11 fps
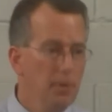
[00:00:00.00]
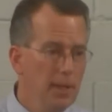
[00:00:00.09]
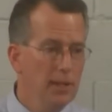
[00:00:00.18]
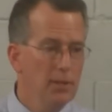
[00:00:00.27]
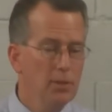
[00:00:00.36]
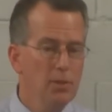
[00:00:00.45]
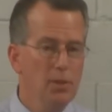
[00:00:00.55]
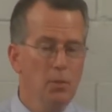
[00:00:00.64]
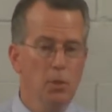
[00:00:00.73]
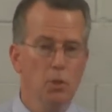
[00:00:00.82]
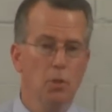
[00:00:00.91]
things
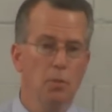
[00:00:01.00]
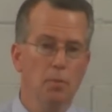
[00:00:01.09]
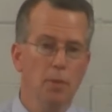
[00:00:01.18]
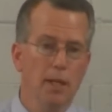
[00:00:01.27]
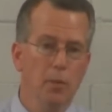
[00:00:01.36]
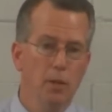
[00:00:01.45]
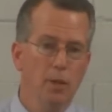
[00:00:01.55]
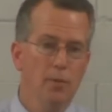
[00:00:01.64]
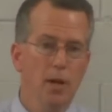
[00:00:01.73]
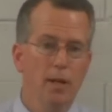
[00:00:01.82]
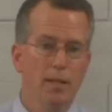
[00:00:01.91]
that we shouldn't be and we have
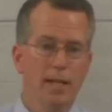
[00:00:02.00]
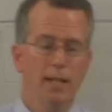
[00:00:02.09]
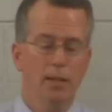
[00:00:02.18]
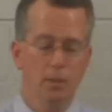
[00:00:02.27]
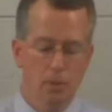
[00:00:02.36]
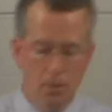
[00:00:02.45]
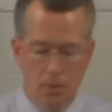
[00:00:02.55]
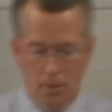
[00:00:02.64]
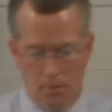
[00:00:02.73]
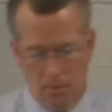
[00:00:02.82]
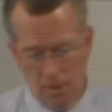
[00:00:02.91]
not yet
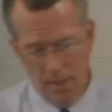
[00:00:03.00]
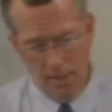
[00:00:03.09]
learned